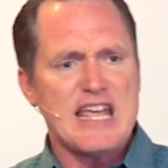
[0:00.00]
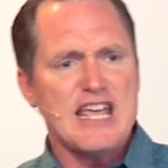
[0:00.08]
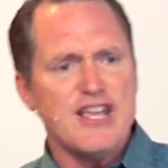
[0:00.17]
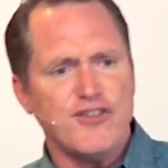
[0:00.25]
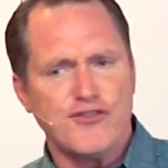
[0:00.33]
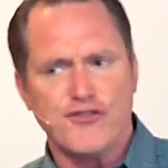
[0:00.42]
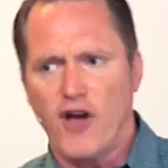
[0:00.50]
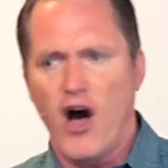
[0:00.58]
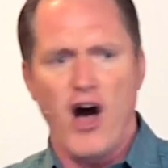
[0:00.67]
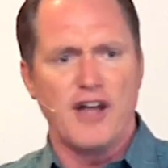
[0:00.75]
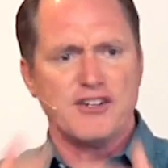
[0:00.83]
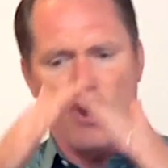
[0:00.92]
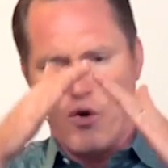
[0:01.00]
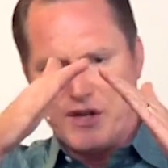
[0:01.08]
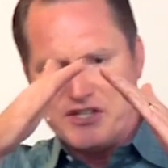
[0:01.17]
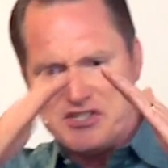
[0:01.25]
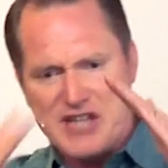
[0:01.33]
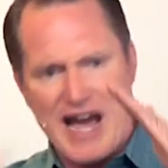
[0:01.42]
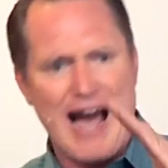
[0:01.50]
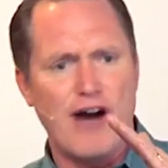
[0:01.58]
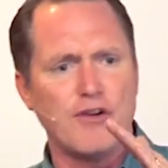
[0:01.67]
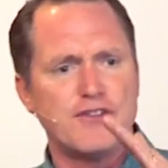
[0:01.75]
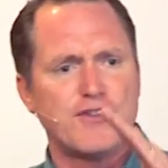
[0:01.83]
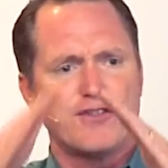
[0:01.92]
Esau and going
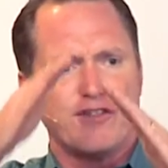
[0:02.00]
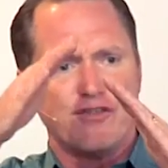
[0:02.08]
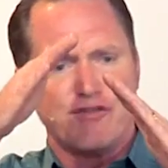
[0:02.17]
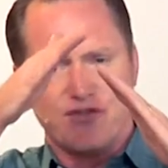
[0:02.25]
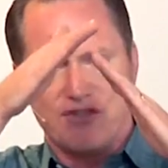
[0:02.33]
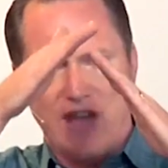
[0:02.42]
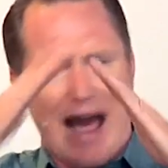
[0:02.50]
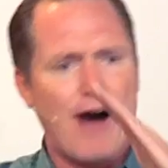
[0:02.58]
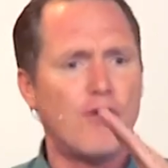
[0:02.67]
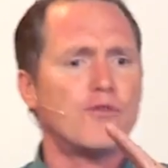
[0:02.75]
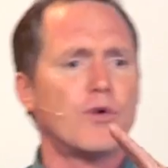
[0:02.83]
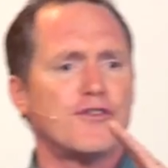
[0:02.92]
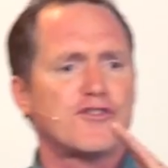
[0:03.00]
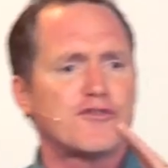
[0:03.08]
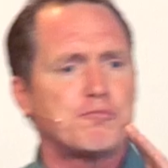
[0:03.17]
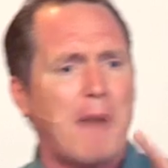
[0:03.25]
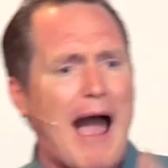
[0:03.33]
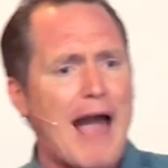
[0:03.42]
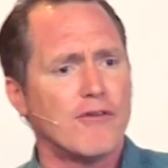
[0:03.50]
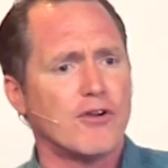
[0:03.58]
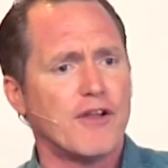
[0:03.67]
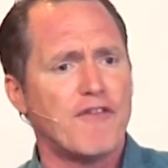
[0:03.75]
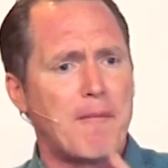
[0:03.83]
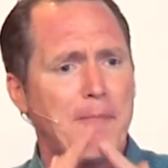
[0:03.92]
down. It's just this downward
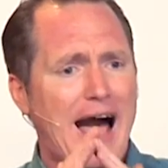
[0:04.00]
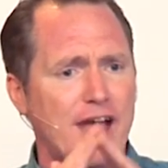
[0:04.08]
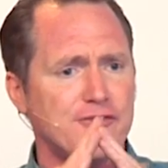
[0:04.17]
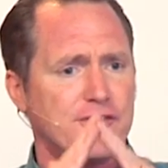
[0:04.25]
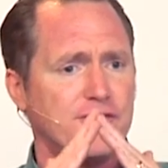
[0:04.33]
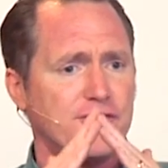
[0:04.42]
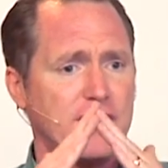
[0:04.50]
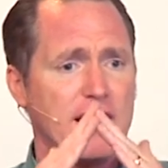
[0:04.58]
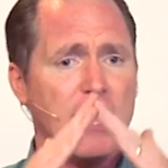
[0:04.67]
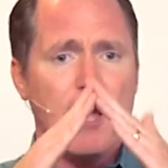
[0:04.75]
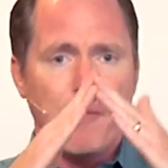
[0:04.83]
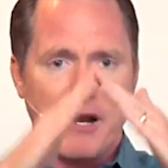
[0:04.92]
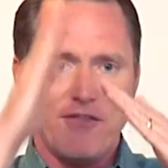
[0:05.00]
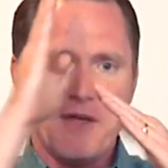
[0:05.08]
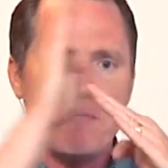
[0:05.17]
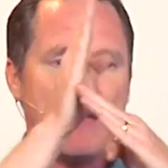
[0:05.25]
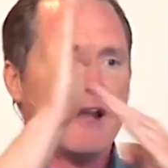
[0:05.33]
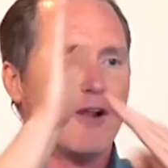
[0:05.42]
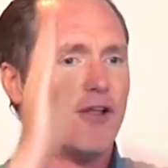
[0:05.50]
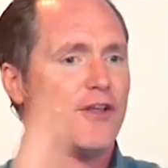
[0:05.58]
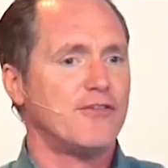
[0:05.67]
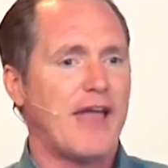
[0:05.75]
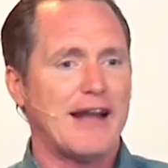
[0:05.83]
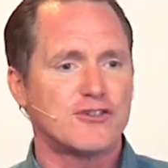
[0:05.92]
spiral of apostasy. But in the middle
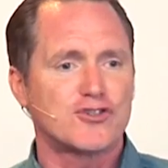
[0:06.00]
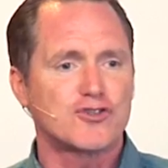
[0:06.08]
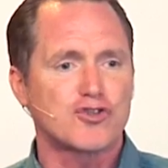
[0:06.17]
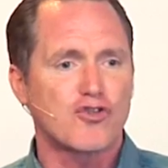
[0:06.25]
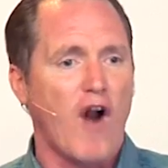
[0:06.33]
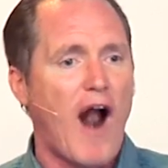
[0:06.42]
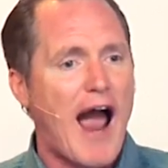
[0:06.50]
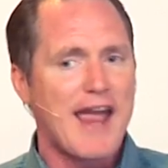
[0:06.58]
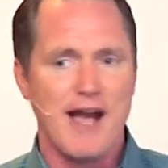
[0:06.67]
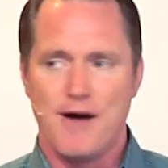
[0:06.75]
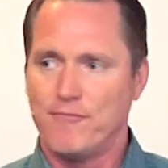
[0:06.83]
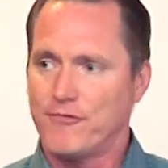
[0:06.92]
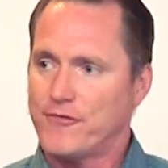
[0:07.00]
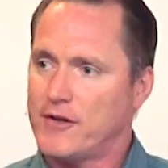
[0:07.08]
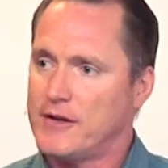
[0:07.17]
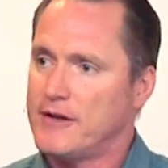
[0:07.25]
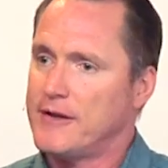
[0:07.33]
is that triumph.